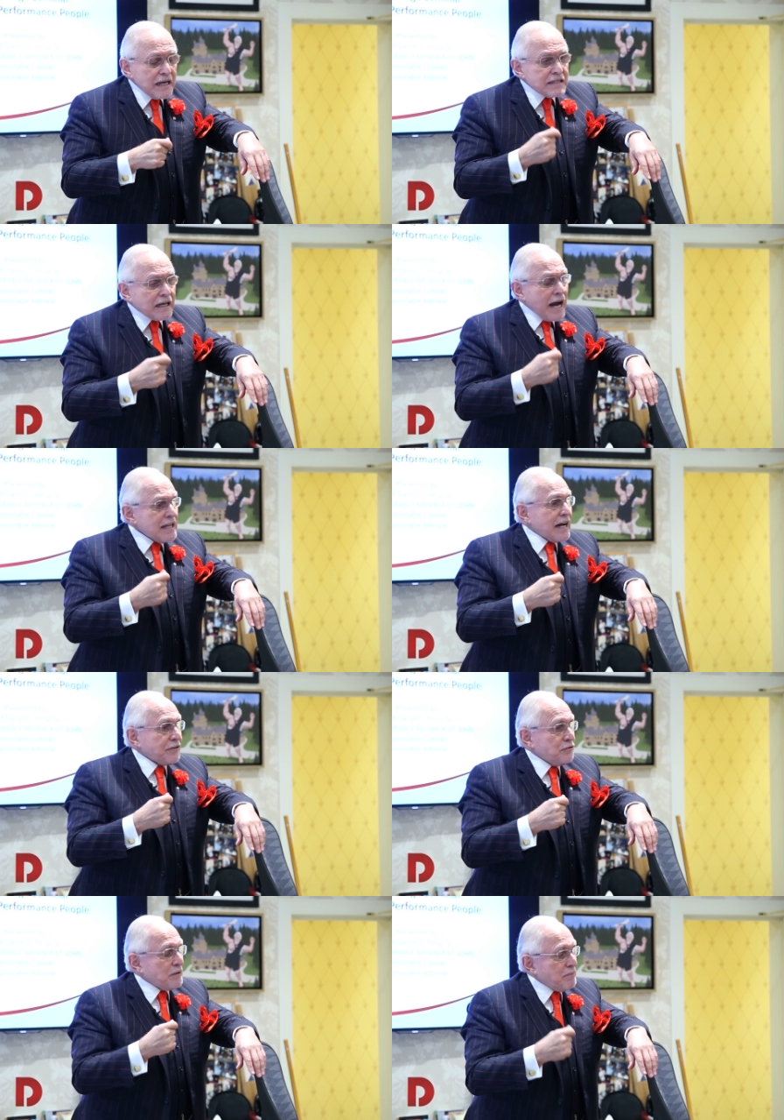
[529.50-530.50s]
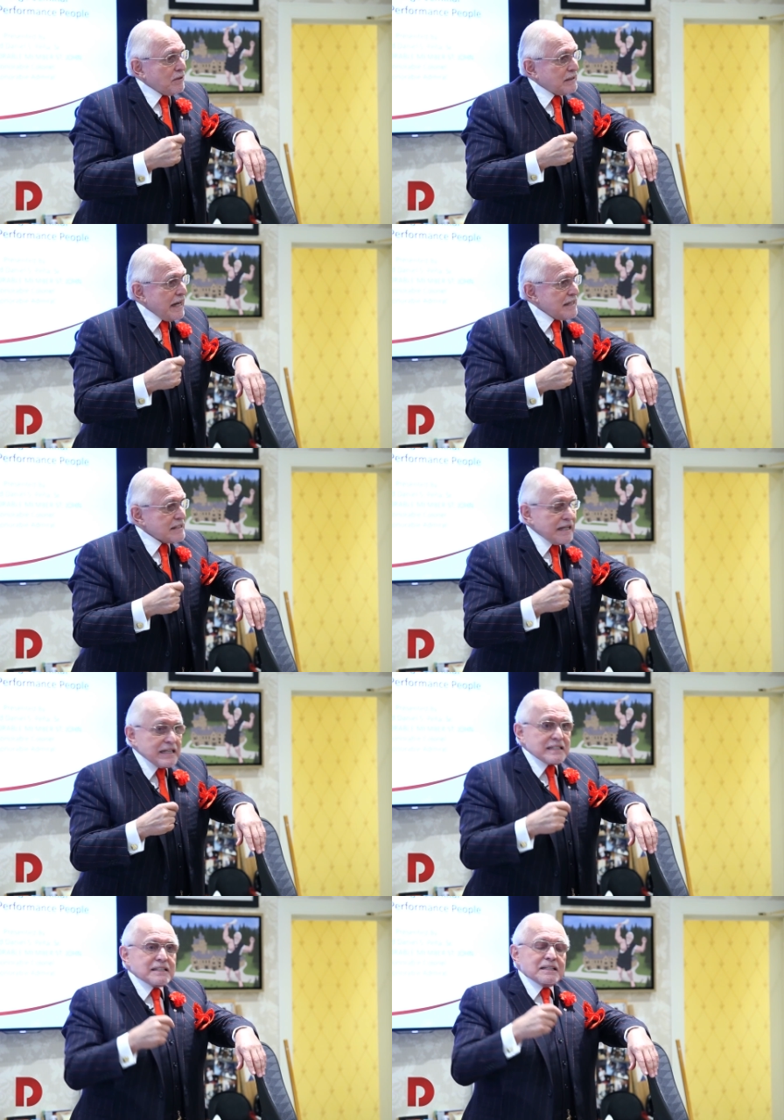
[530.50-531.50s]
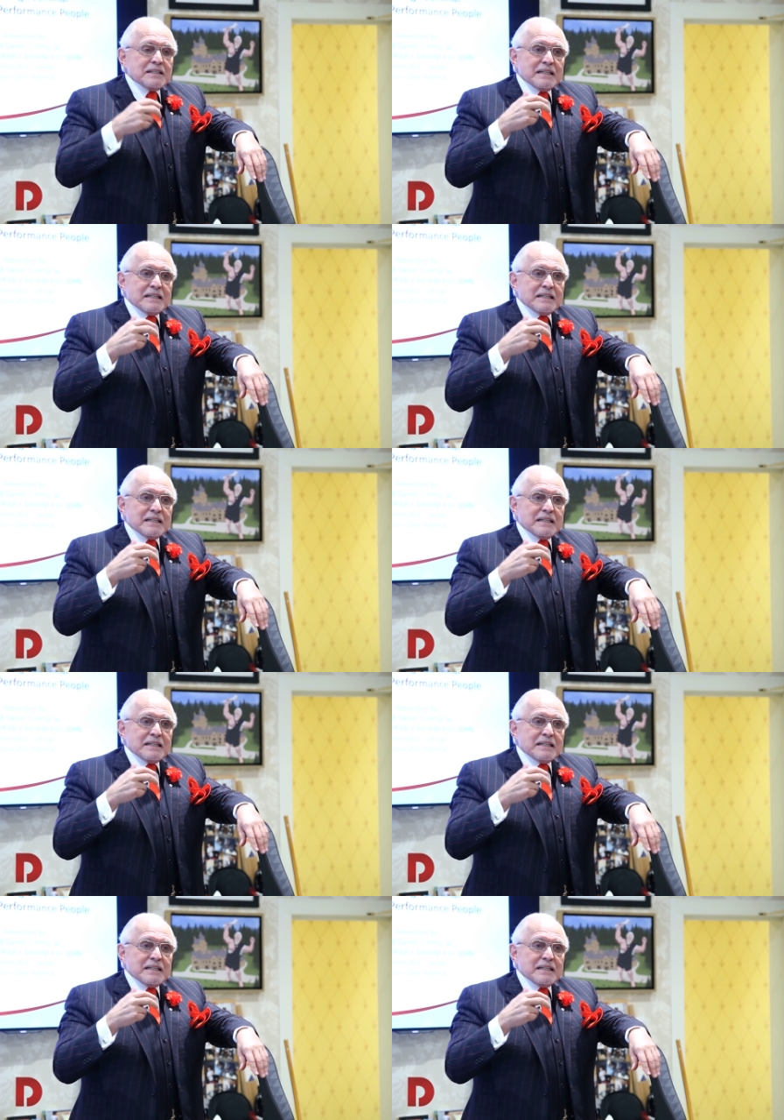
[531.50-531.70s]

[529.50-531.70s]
And the guy that got through to Bill Gates, his